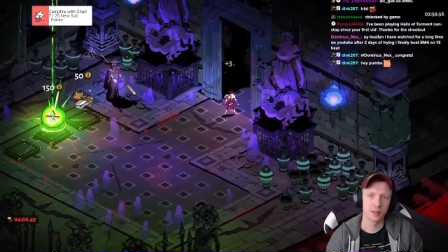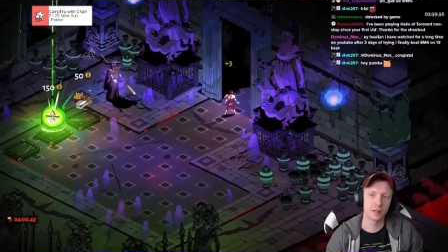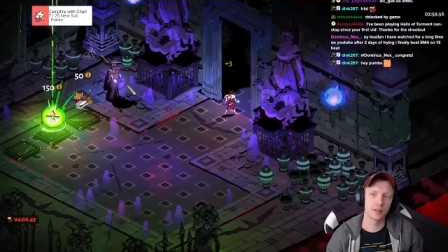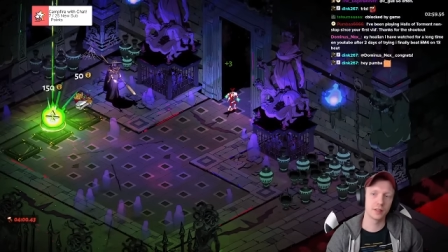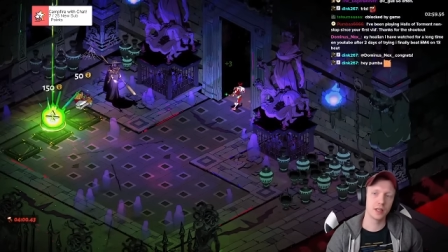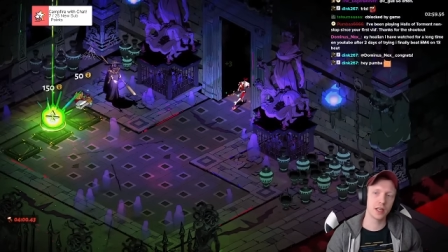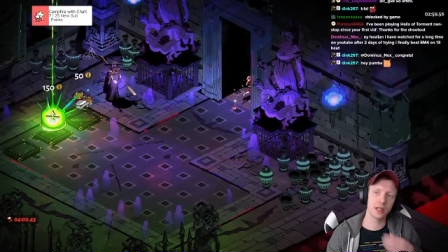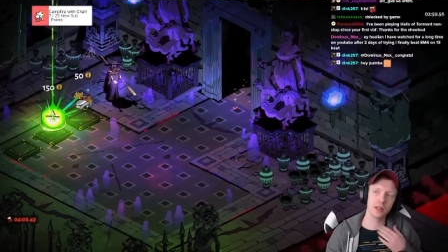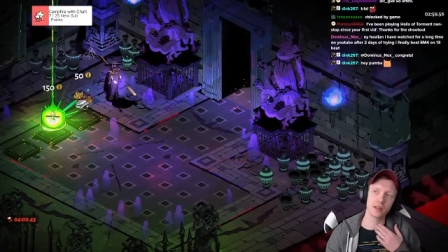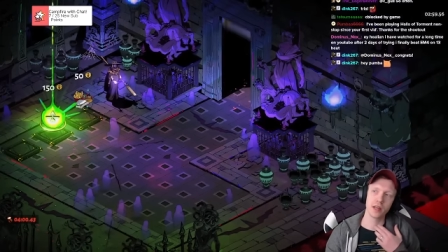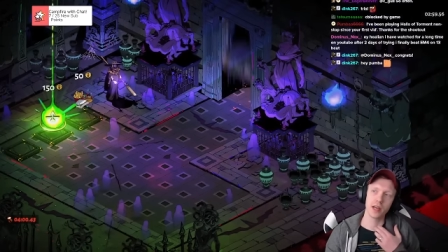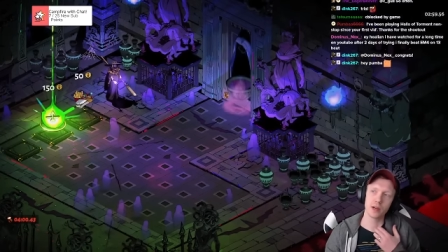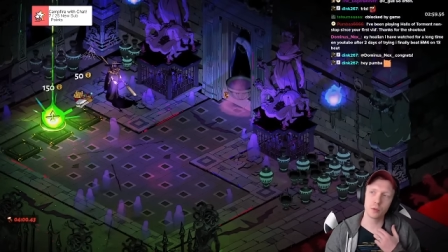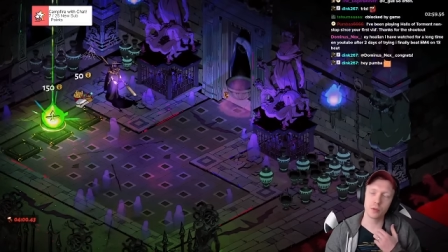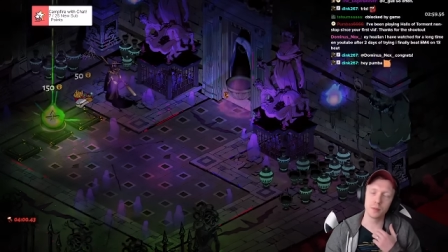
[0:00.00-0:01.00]
Taking
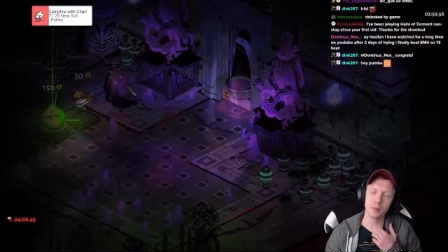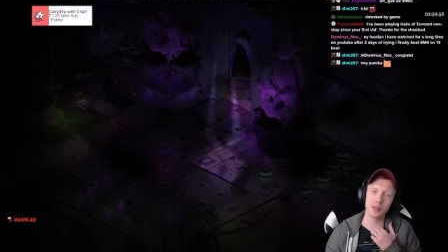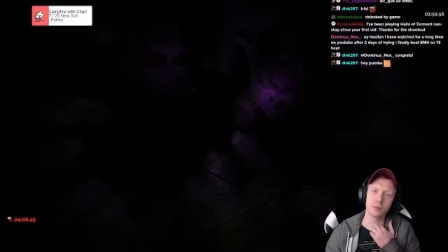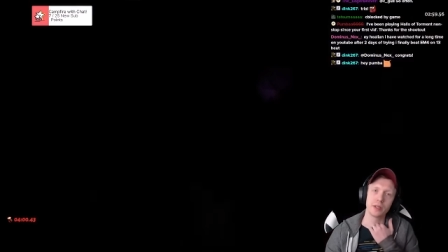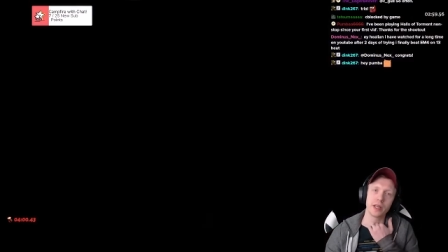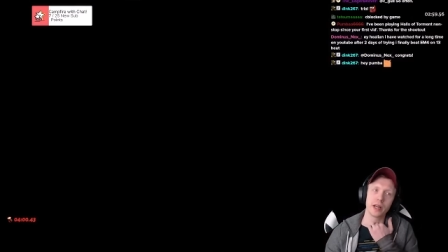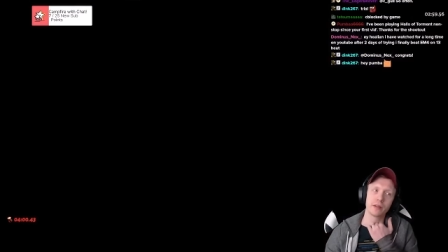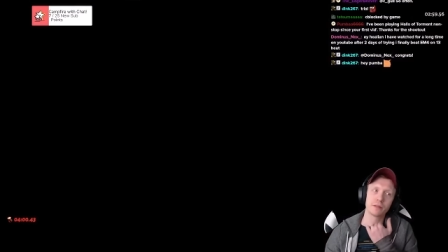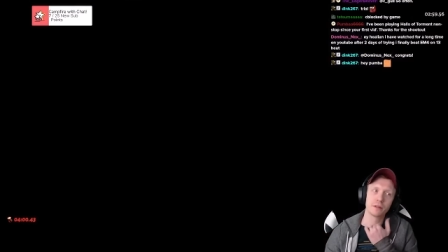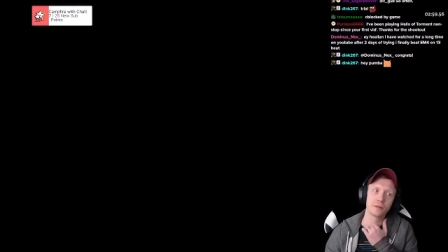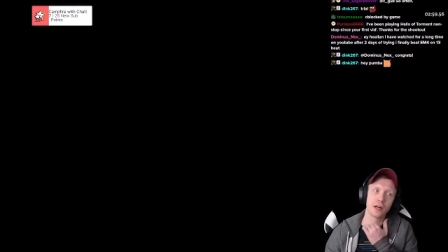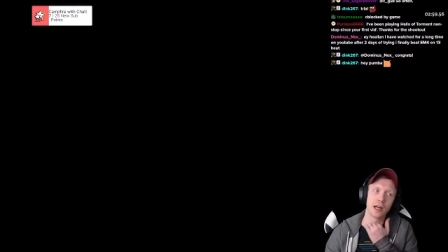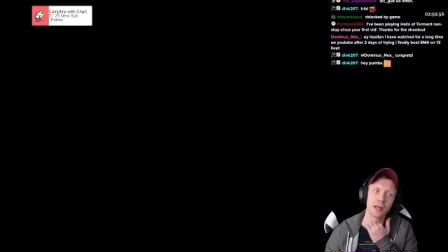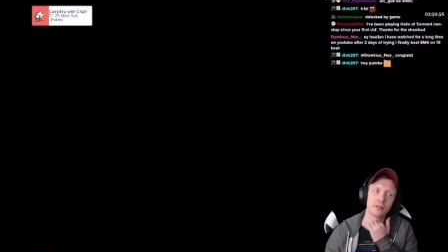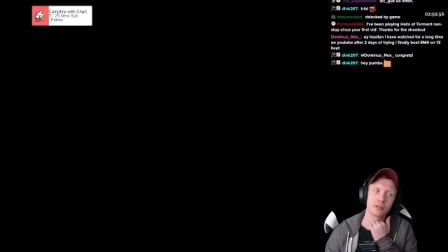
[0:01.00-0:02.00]
that would mean we'd have a
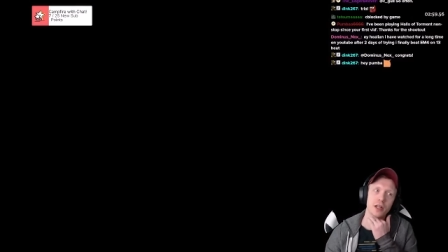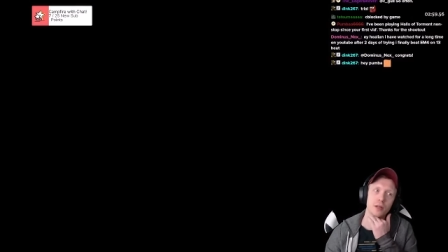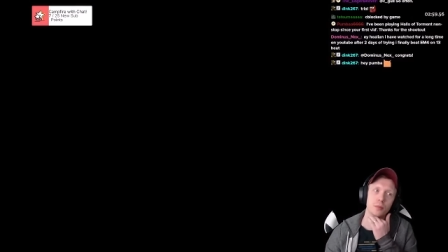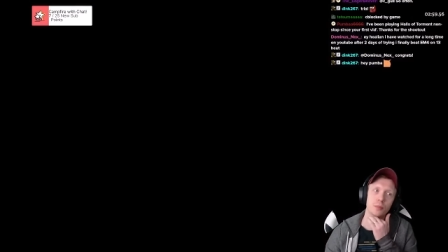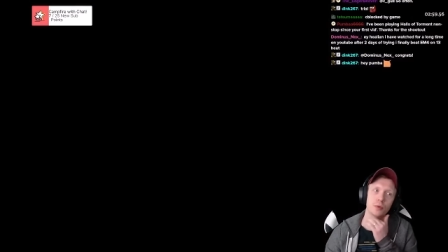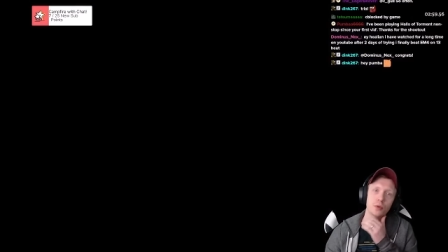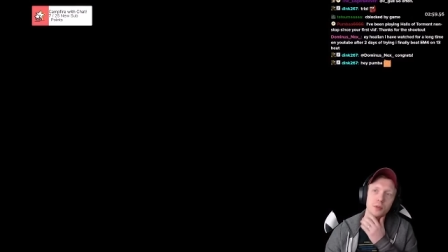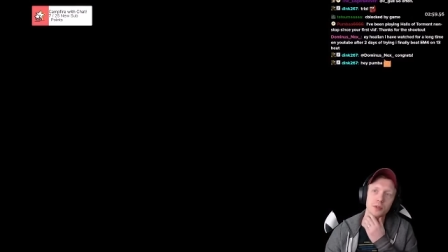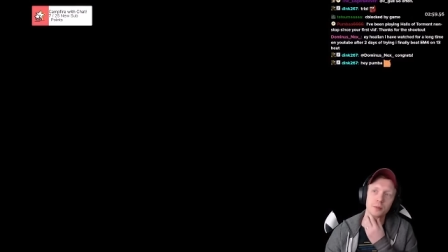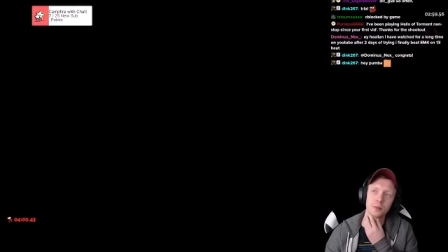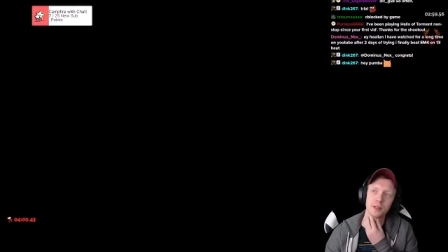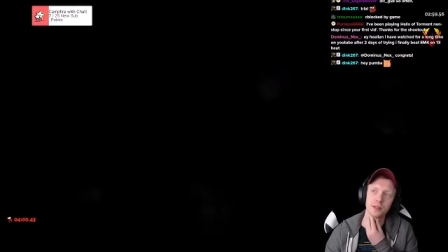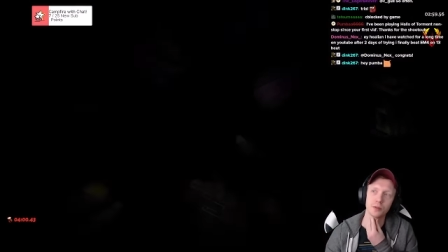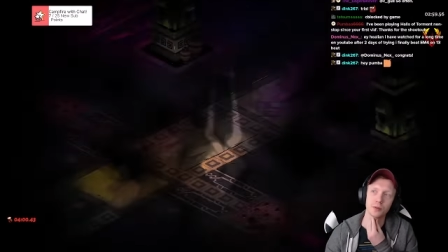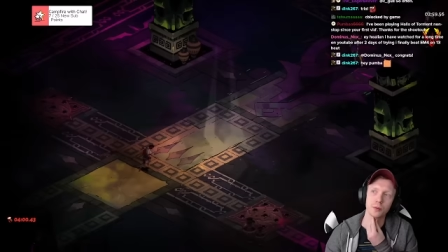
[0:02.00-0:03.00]
5-god pool, which
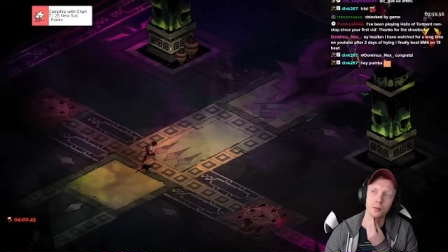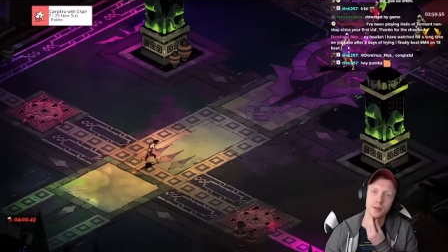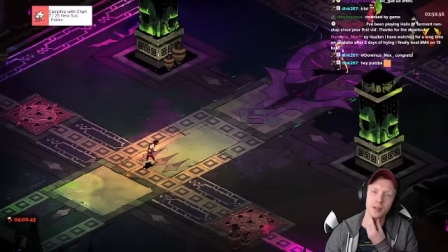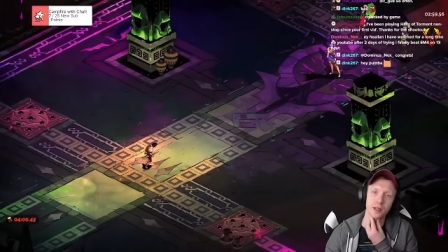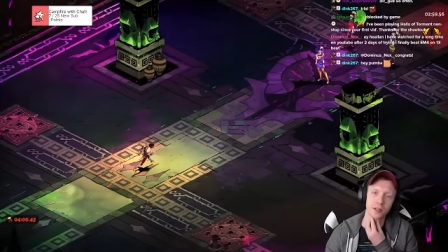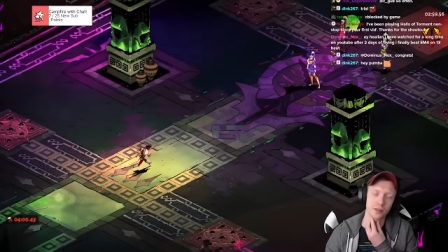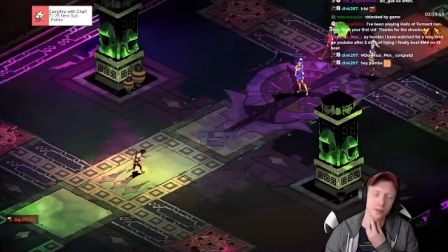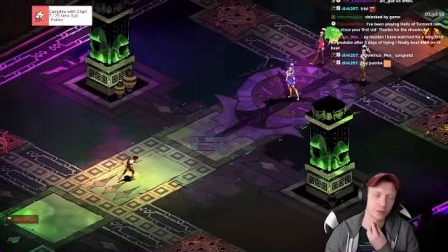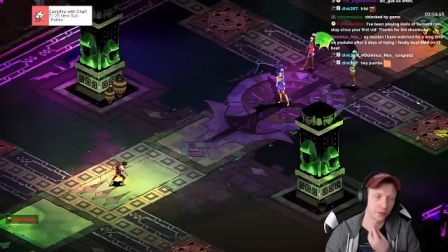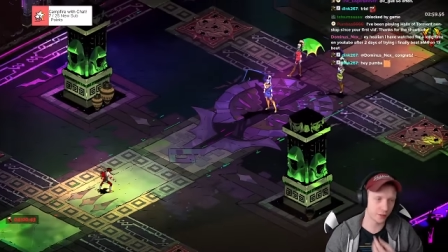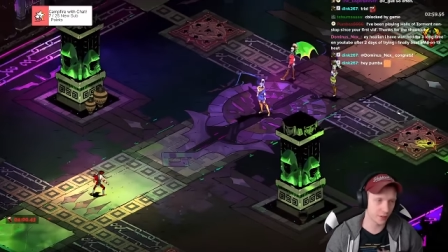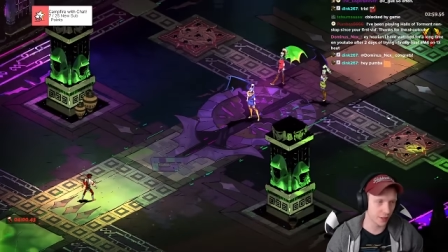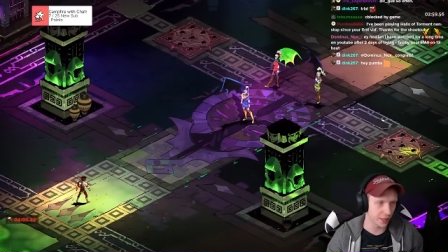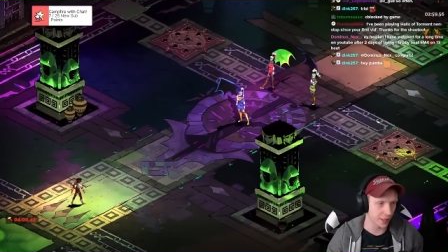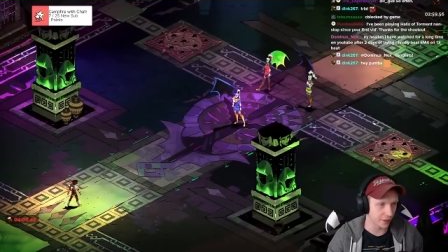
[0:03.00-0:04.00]
means it would be harder to
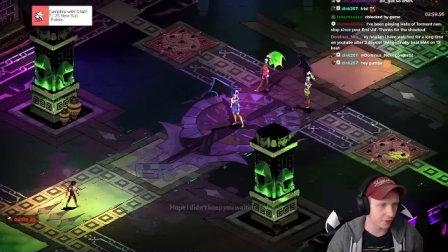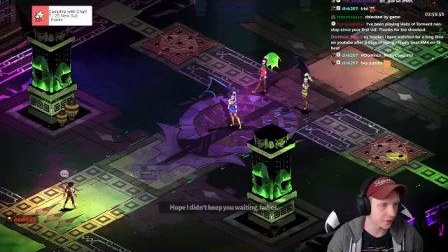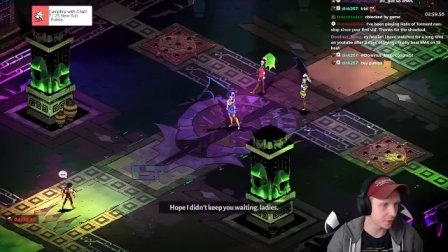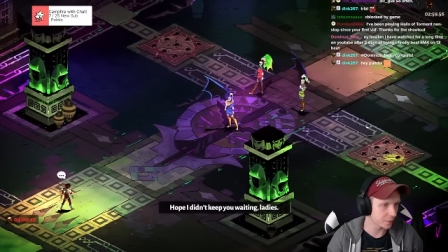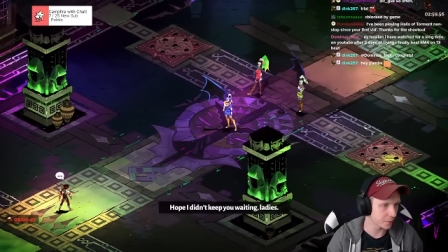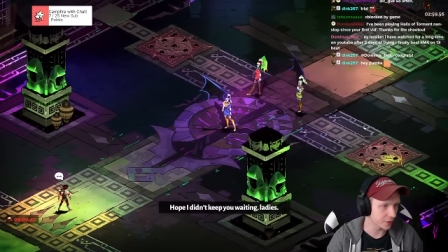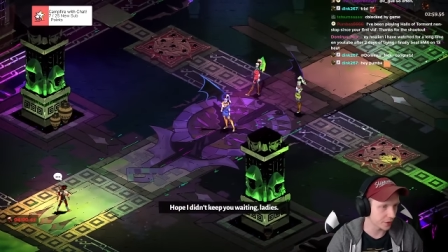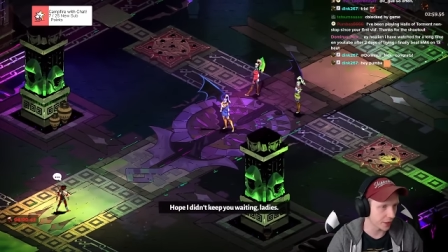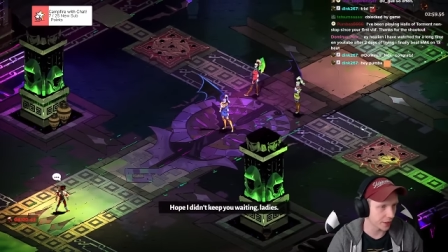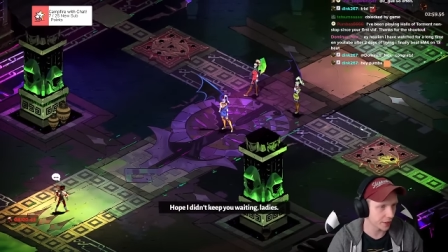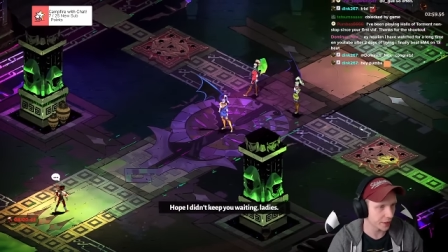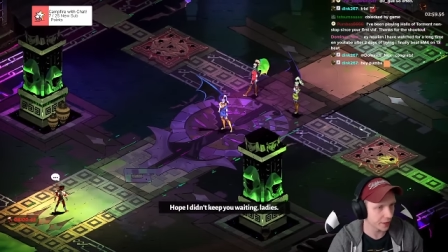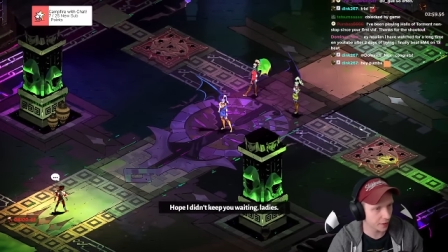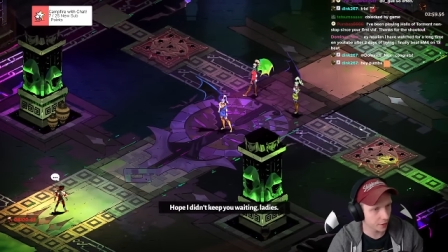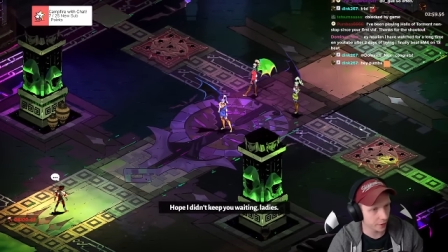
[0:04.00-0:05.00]
see Ares and Poseidon
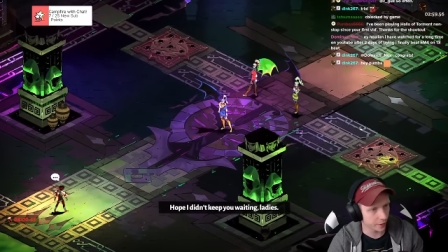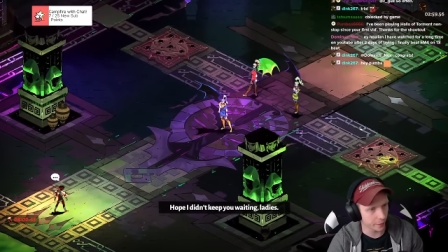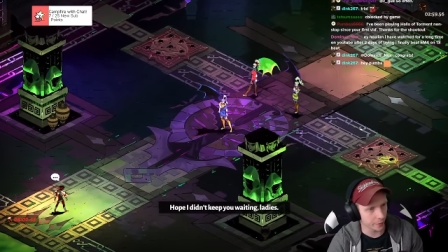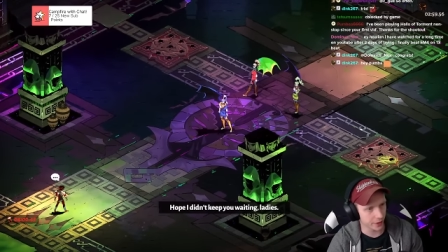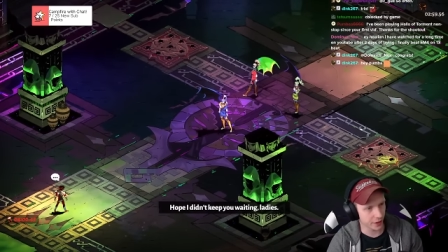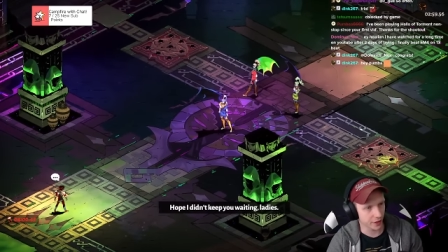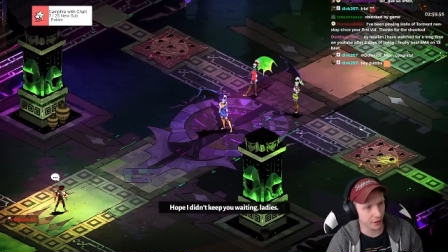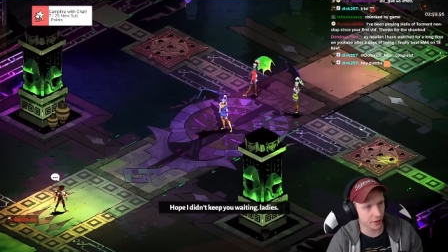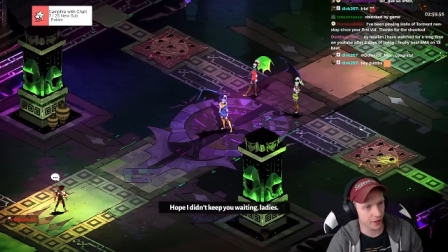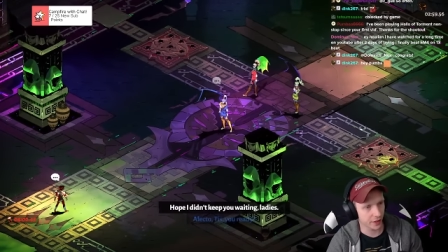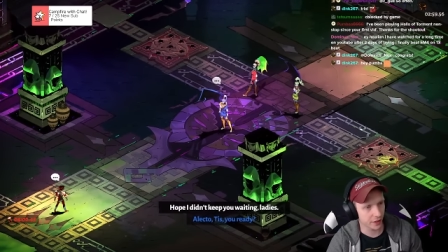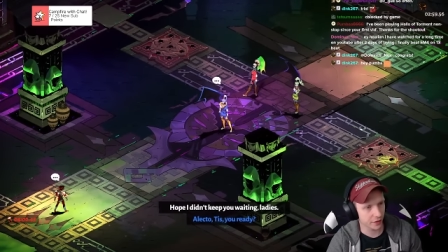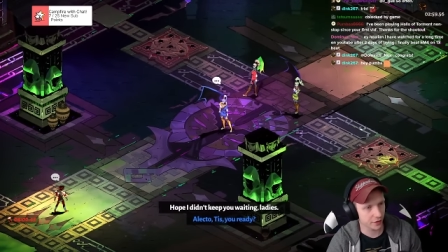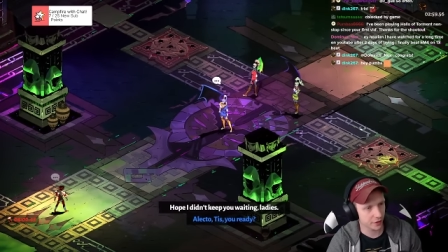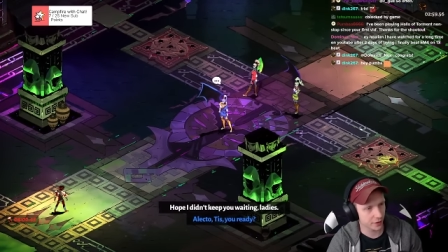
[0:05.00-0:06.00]
again in particular, I
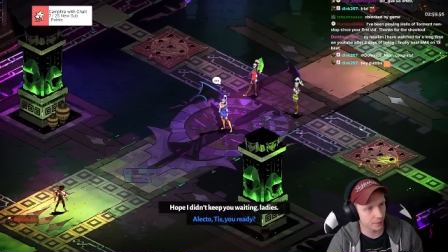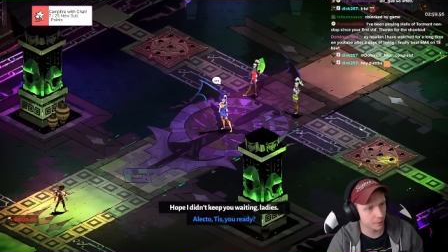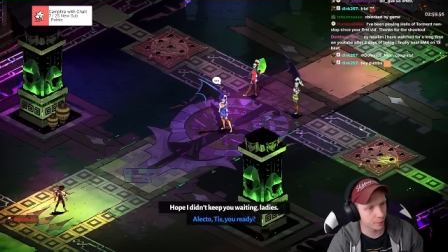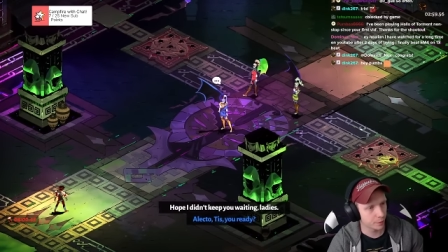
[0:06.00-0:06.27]
guess.